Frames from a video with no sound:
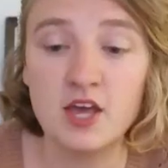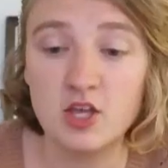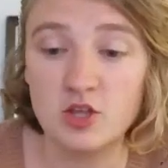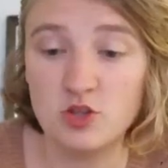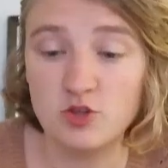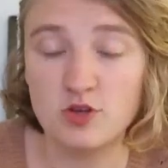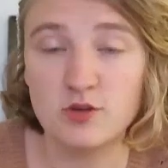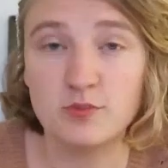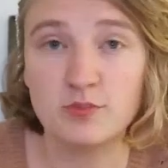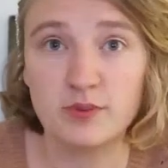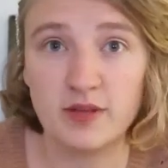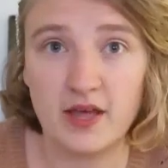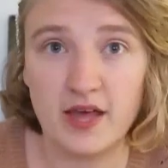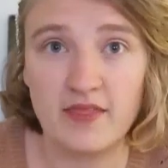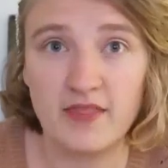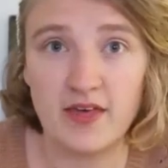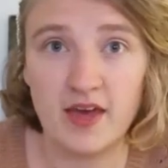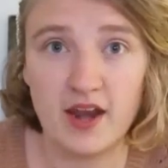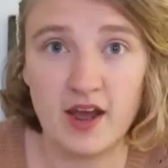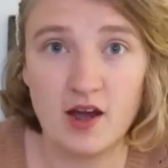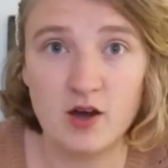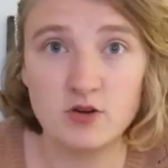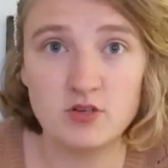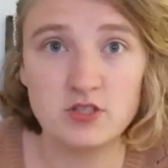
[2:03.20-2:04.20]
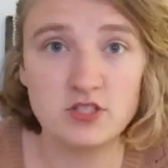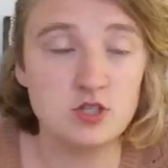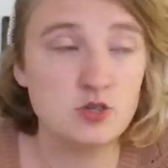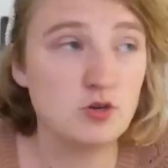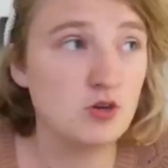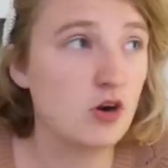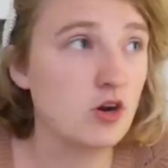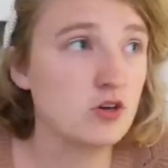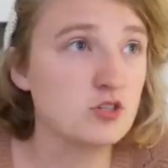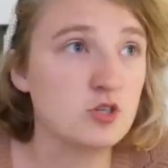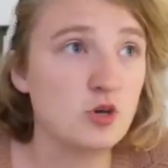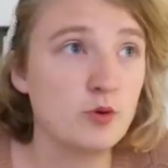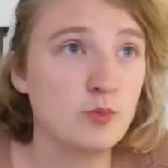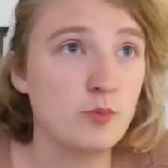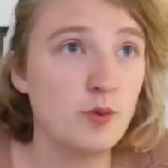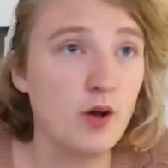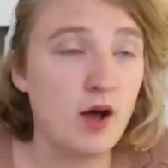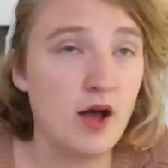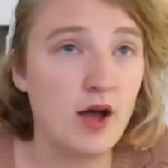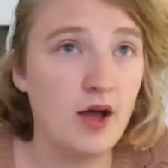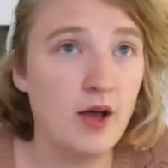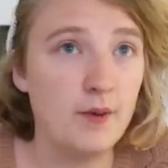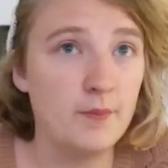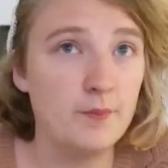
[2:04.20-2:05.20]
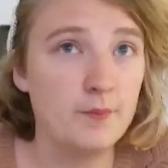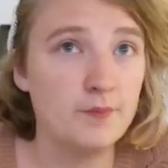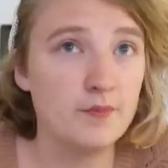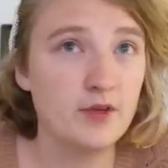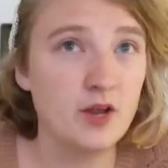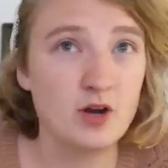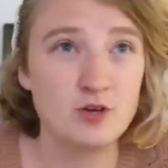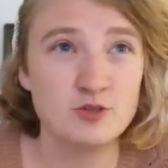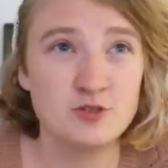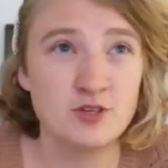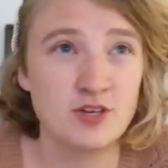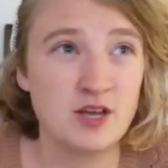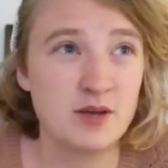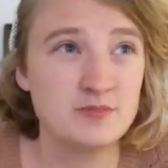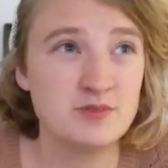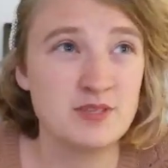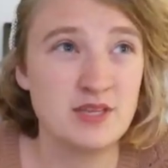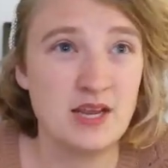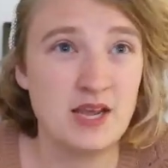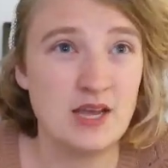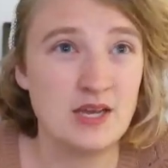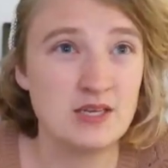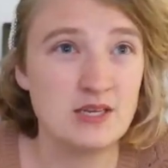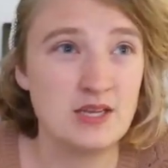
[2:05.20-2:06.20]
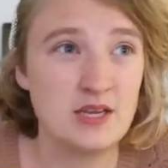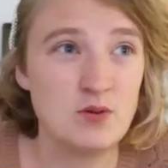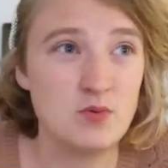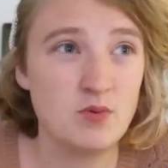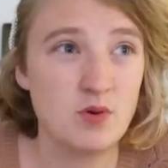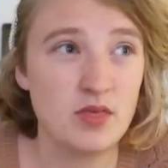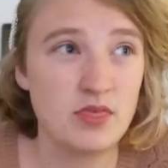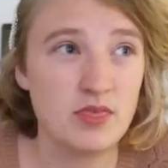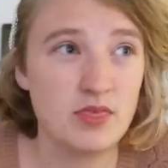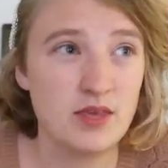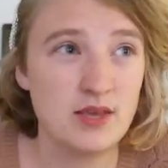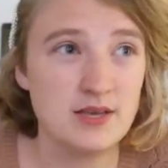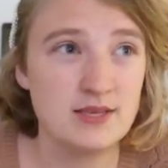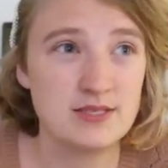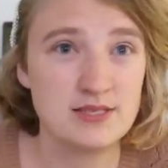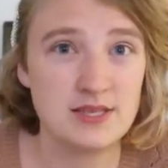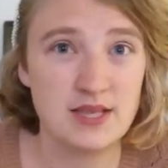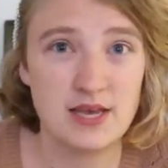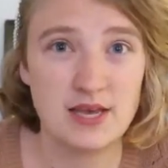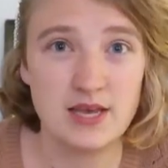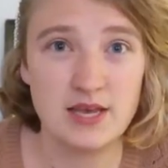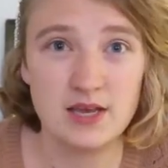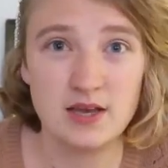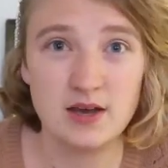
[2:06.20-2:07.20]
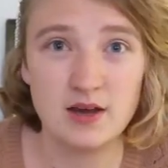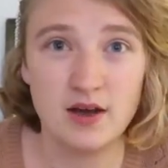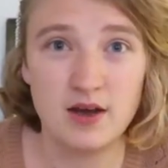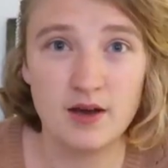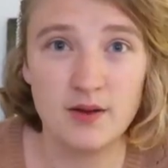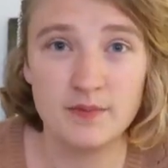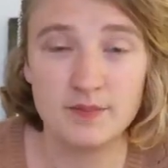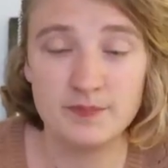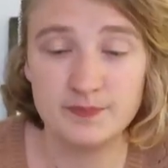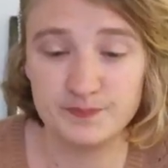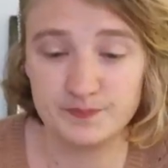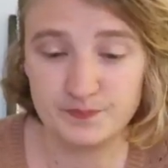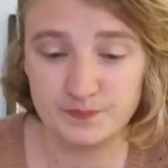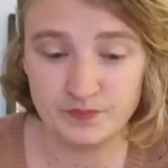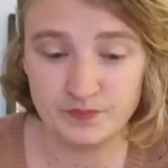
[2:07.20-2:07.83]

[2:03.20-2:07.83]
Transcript: you could plan that out. You could also, it also comes in handy with things like, I